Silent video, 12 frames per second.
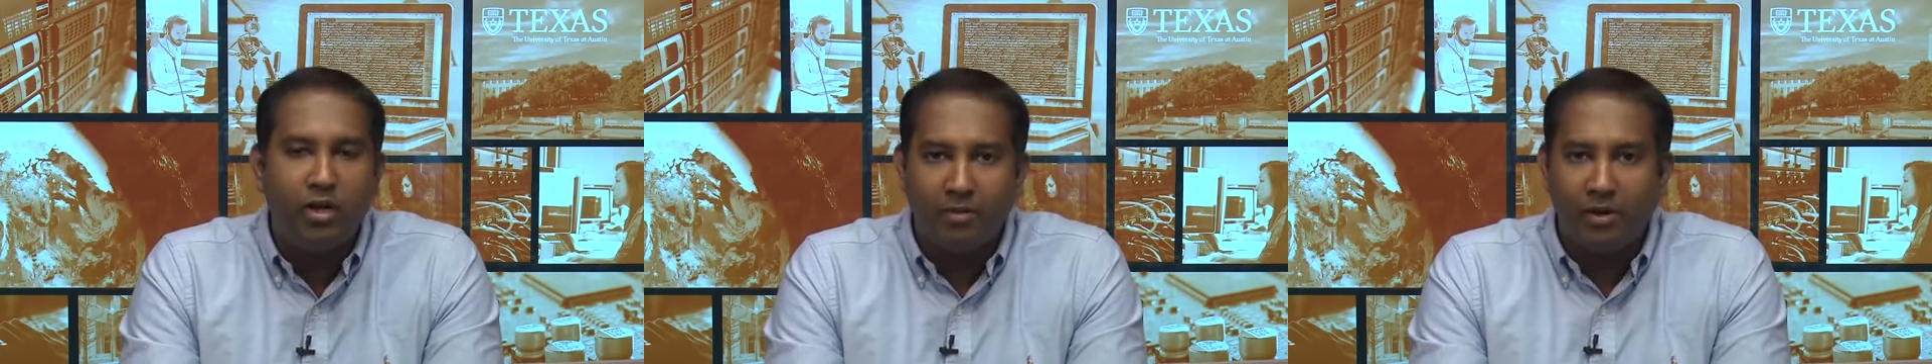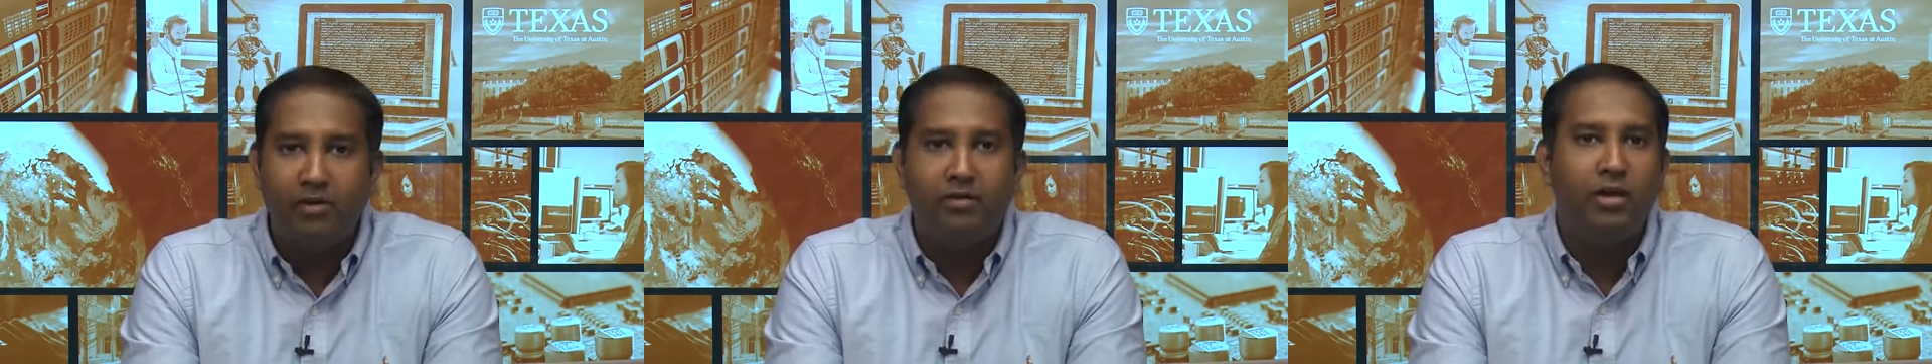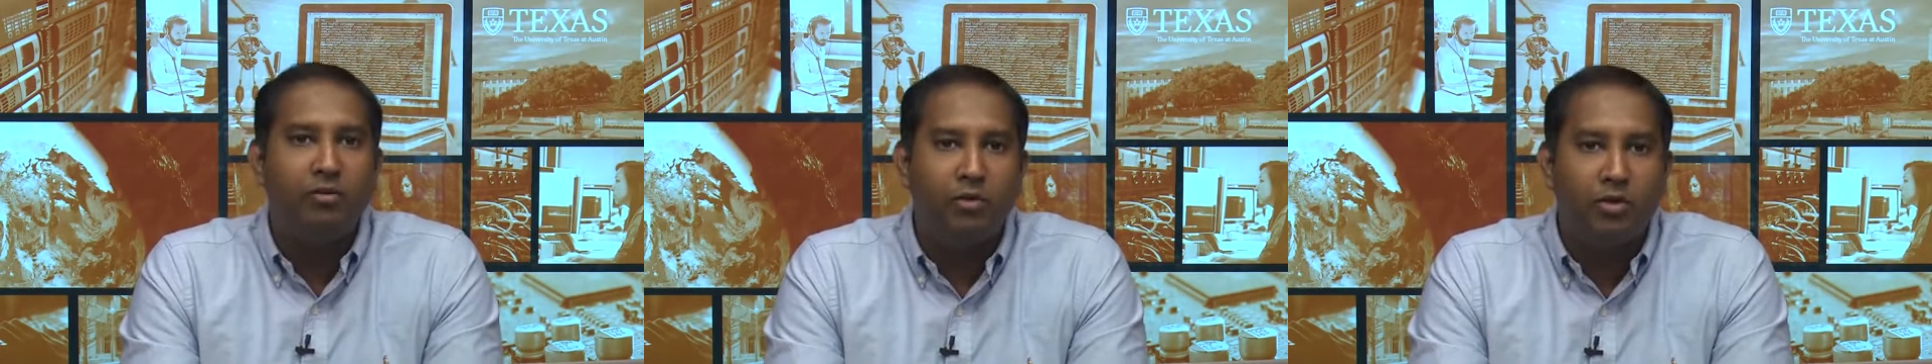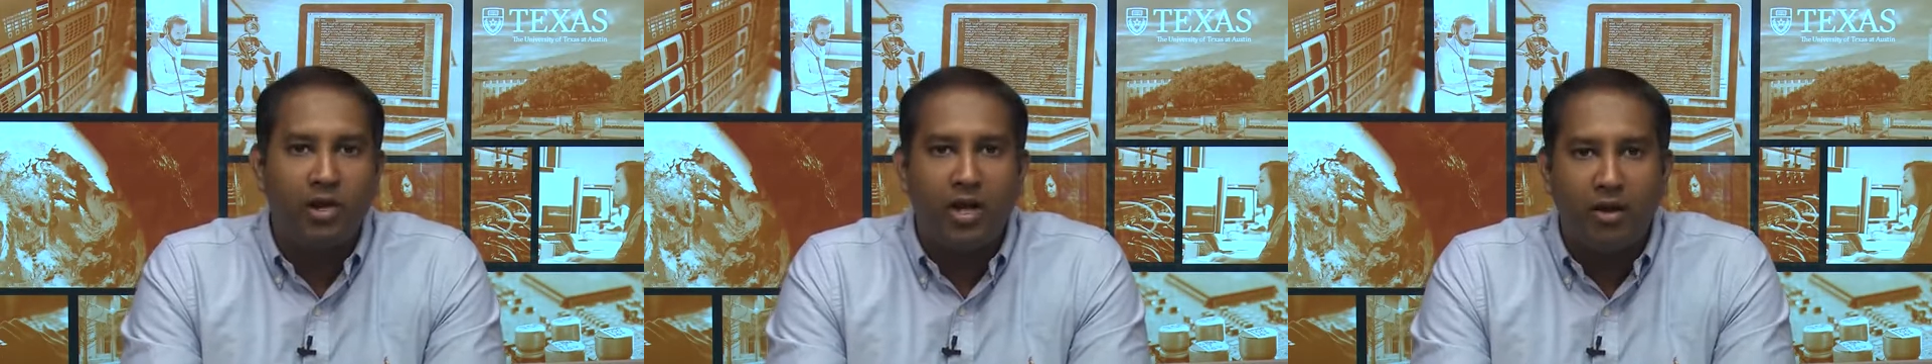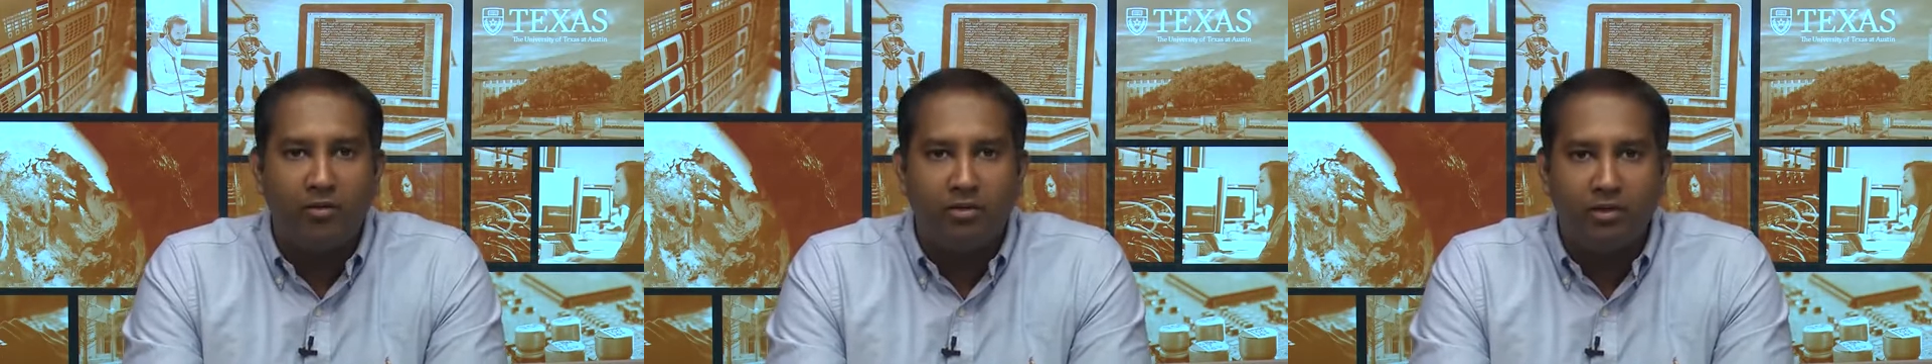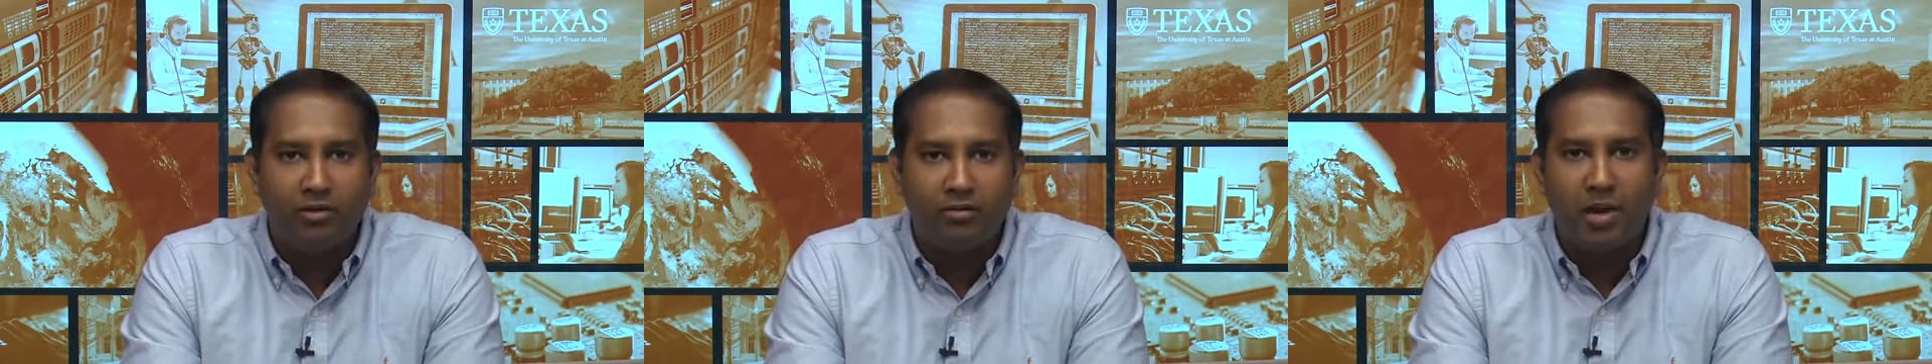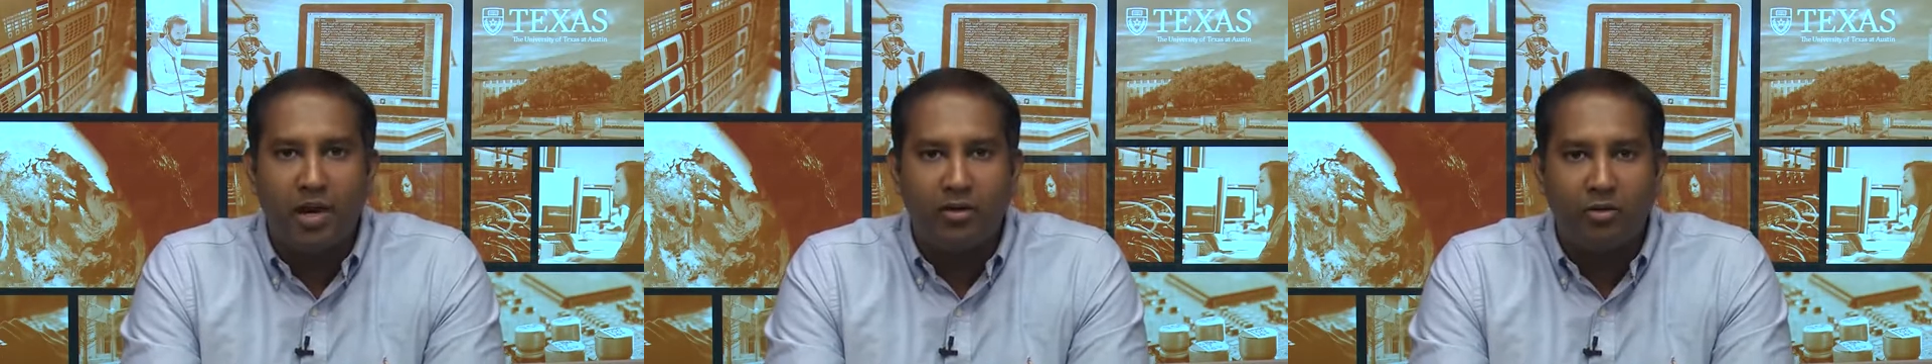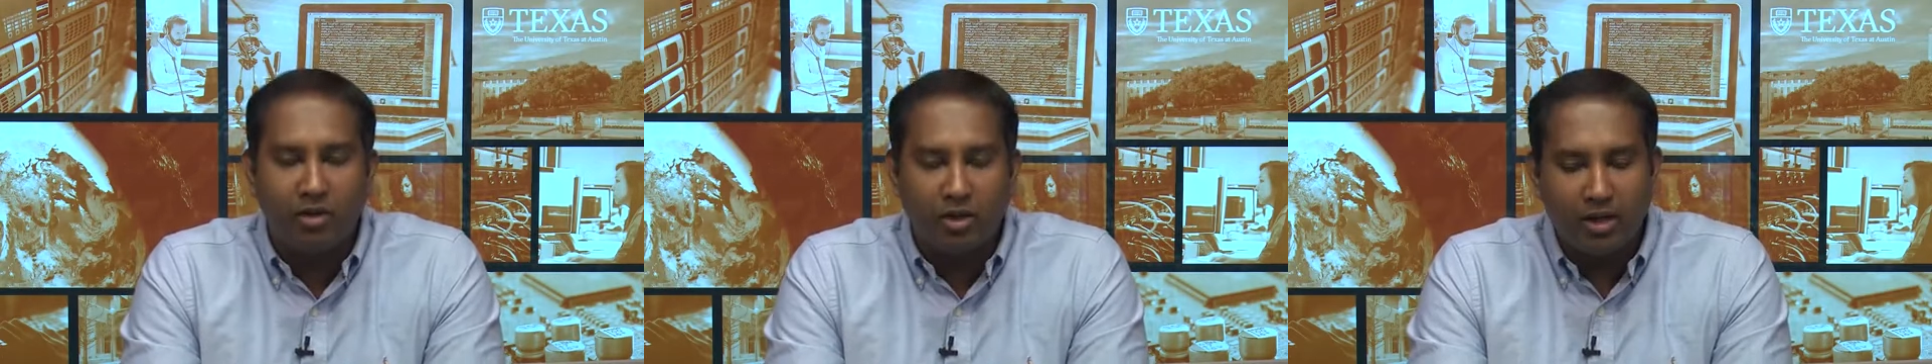but it is helpful to have this
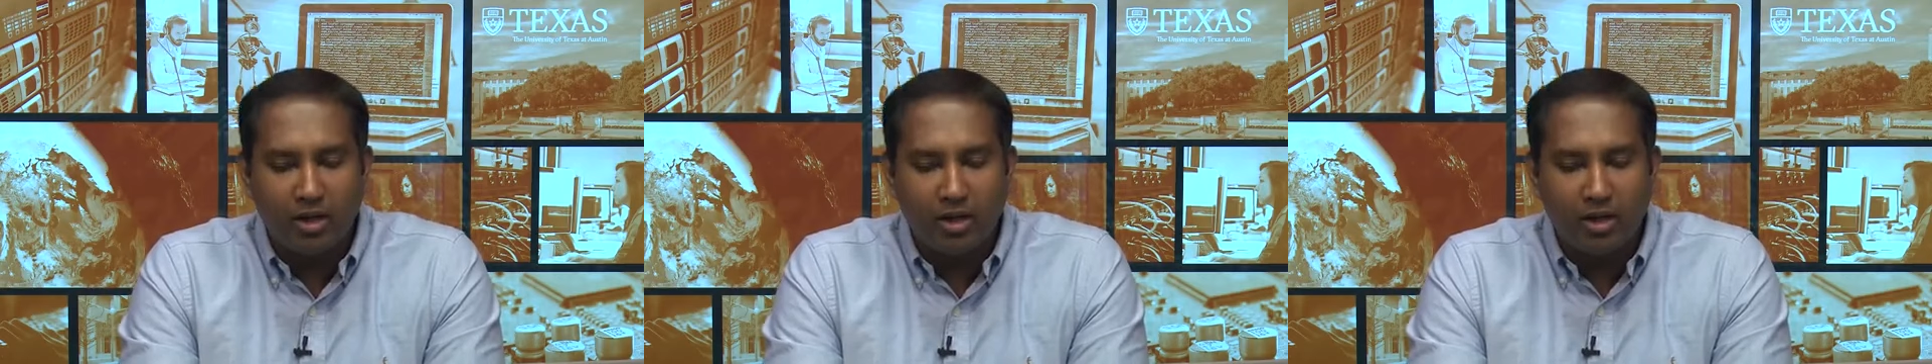background.